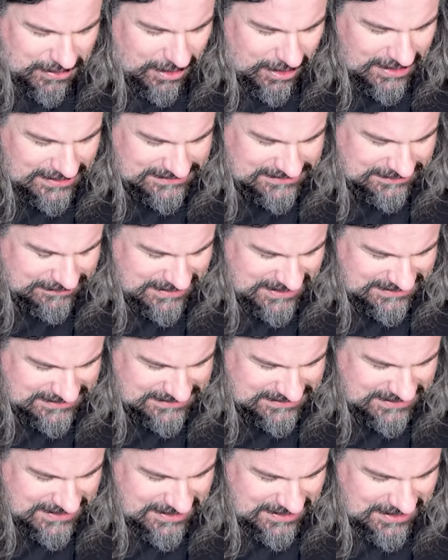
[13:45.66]

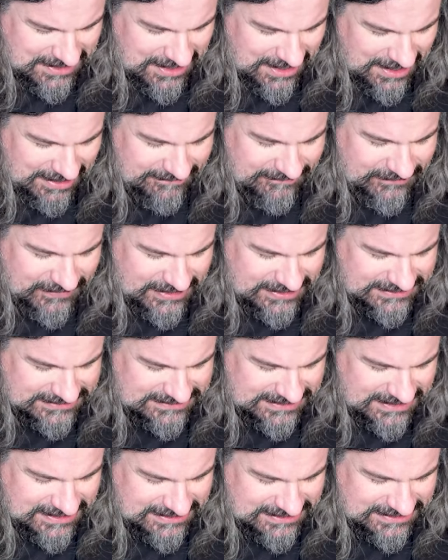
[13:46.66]
awesomeness, I am very
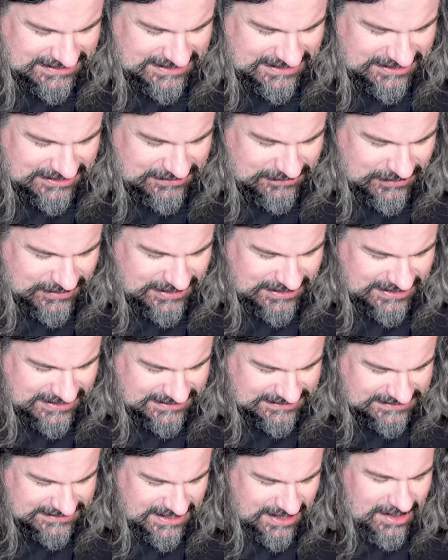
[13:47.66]
excited to hear what it
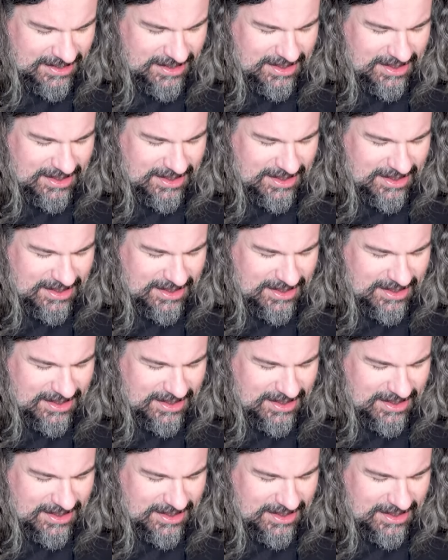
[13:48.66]
is.